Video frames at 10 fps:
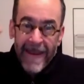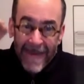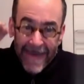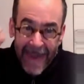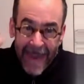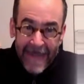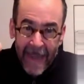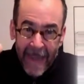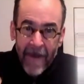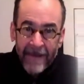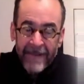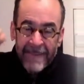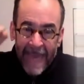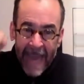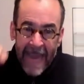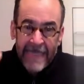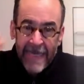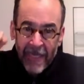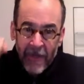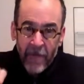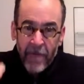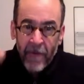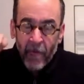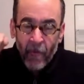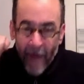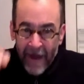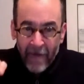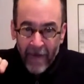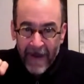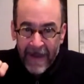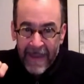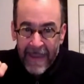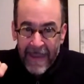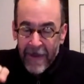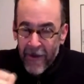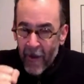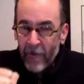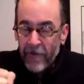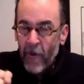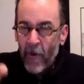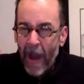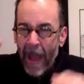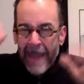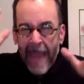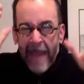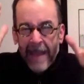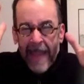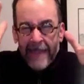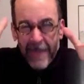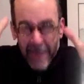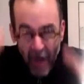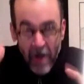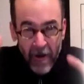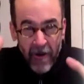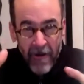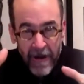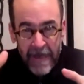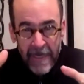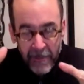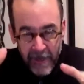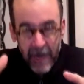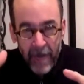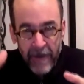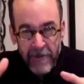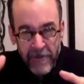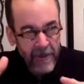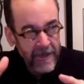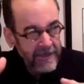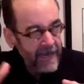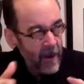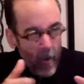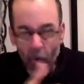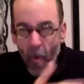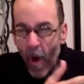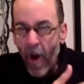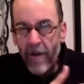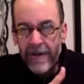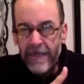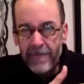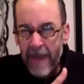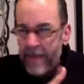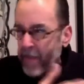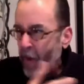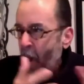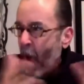again about this anti-Cuban rhetoric, you know, and the younger generations are going to say, who are these people?